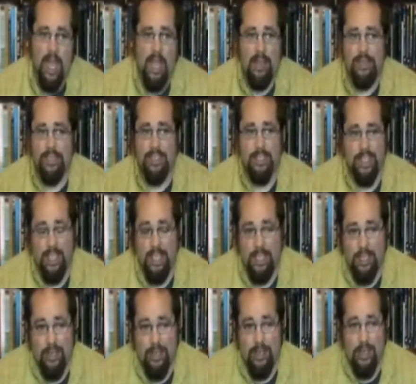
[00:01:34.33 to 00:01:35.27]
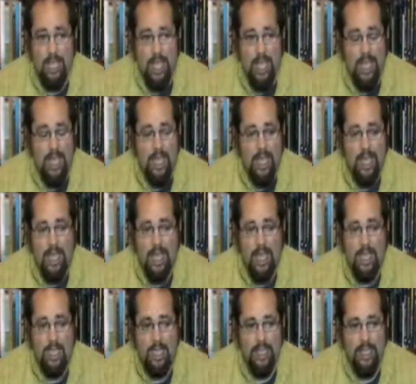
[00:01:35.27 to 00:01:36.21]
I was just like, oh yeah,
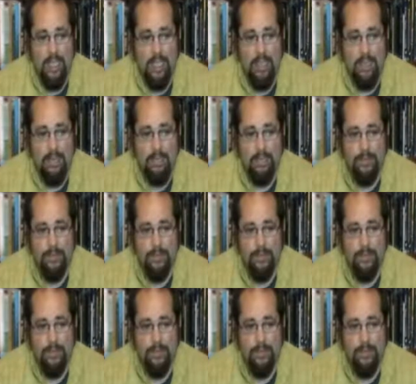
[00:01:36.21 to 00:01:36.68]
I, uh,